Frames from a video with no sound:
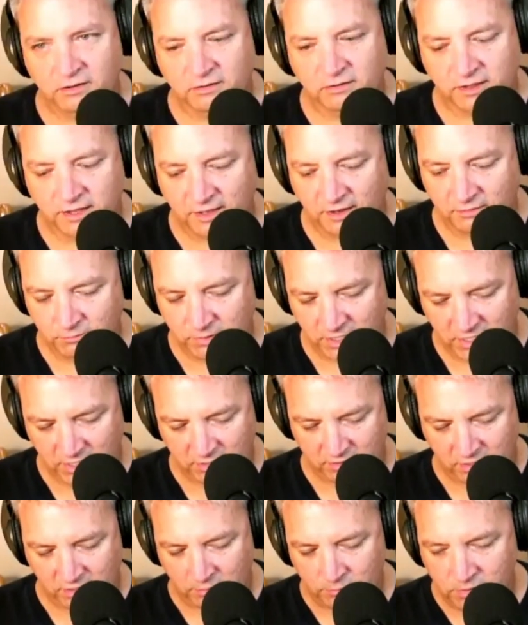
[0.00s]
kidding
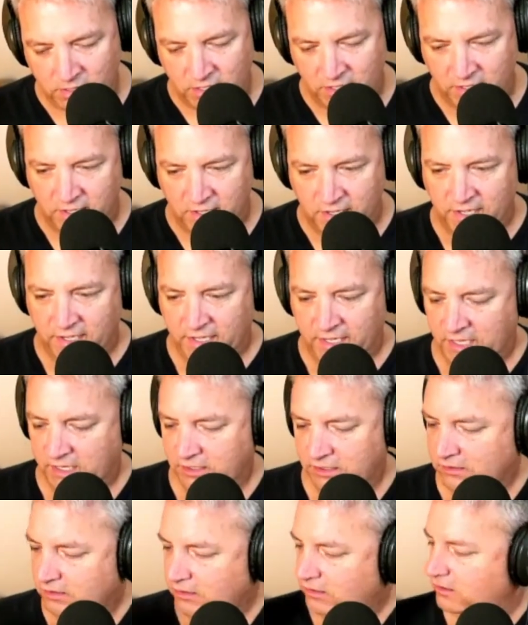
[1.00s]
me? Come
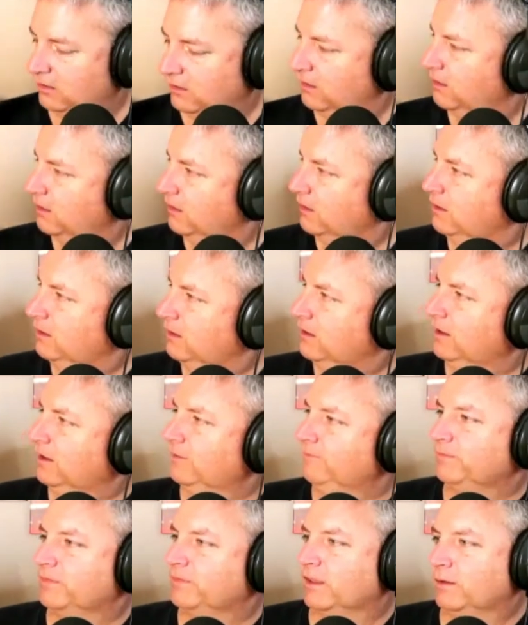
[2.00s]
on.
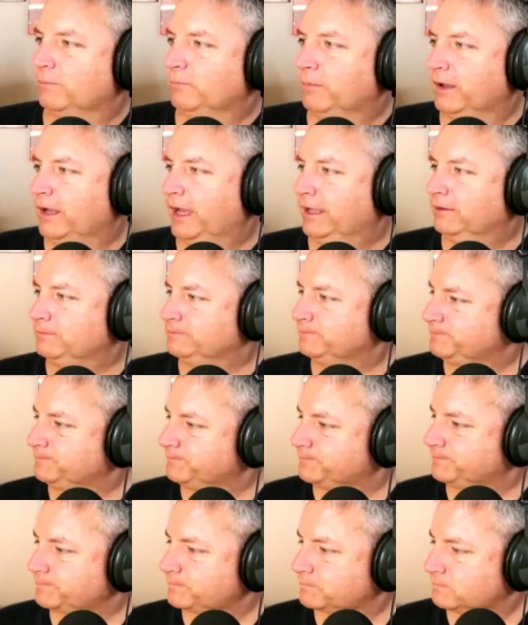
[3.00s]
But
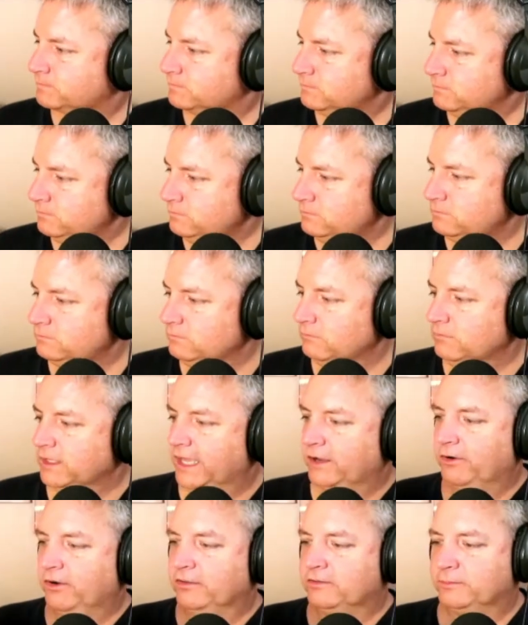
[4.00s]

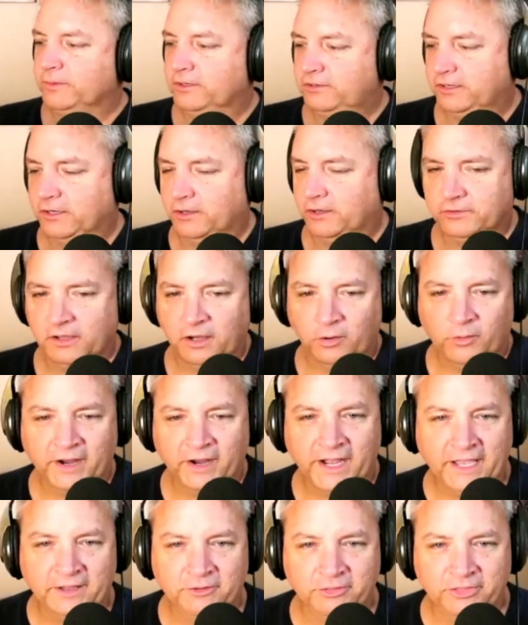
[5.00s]
at Christmas, she goes, oh, I
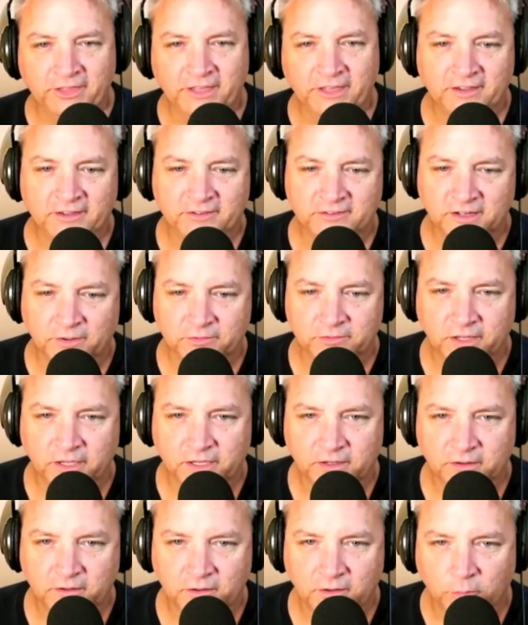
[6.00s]
got you this. And I was
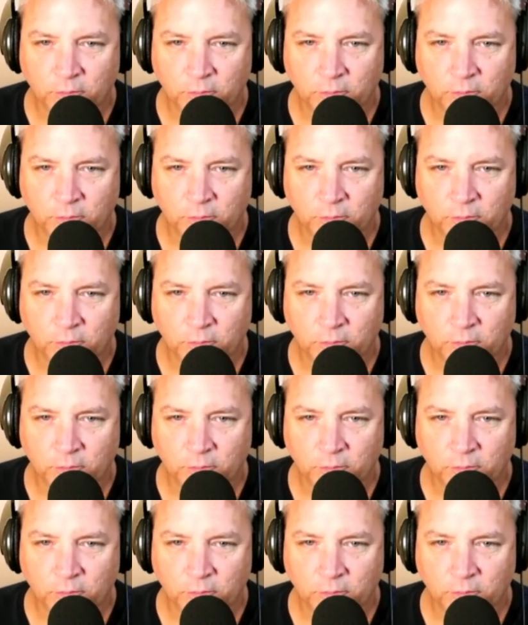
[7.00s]
like, oh,